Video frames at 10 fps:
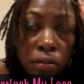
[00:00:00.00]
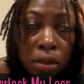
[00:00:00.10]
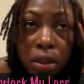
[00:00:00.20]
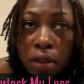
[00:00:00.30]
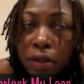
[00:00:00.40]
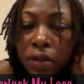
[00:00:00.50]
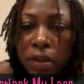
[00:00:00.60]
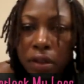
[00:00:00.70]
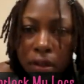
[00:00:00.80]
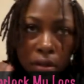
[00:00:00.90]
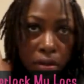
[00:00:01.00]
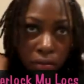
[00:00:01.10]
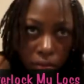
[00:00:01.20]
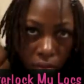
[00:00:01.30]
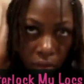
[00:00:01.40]
Now this is just
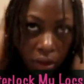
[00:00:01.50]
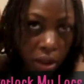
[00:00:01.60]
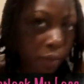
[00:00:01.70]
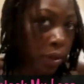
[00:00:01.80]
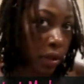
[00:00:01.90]
to keep